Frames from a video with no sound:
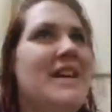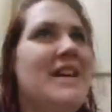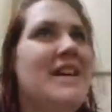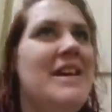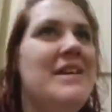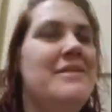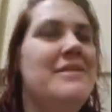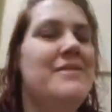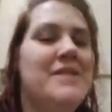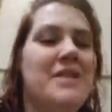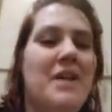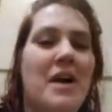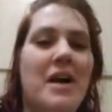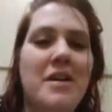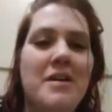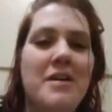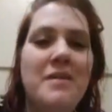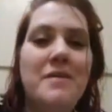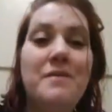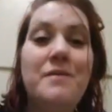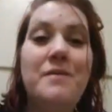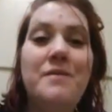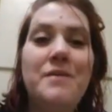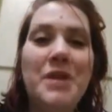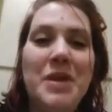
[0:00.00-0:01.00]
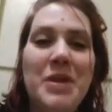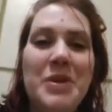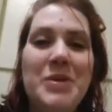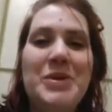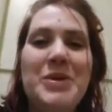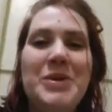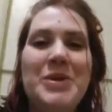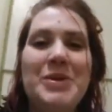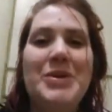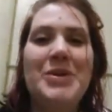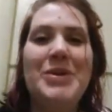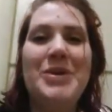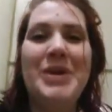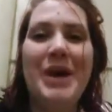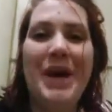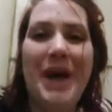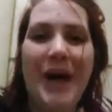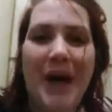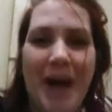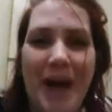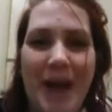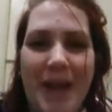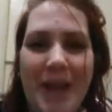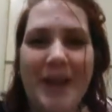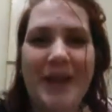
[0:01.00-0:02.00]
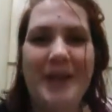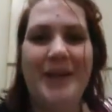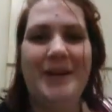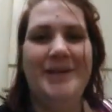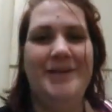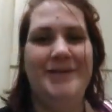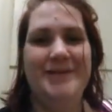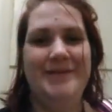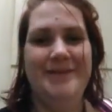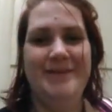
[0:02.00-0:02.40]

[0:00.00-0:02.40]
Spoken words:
I have an unfiltered time.